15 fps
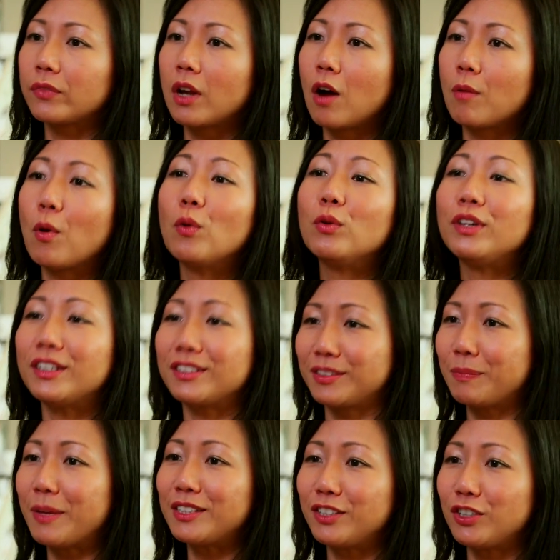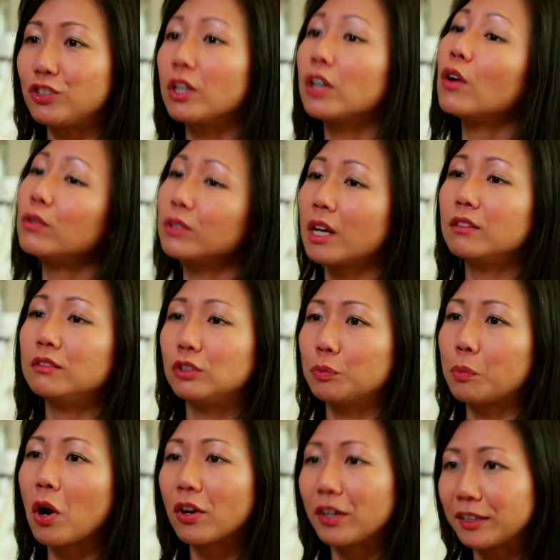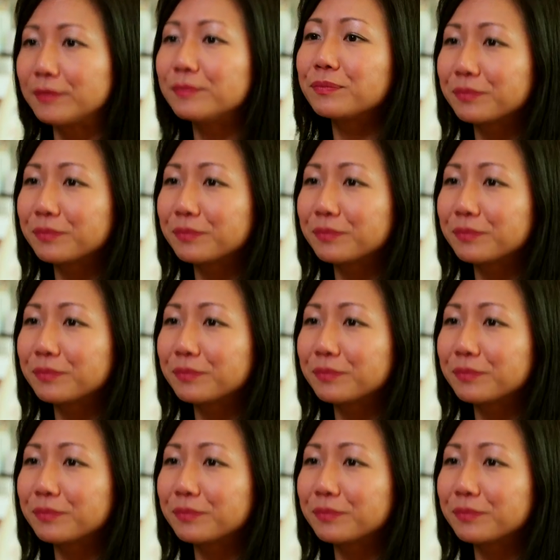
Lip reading: harmonious message that goes out into market.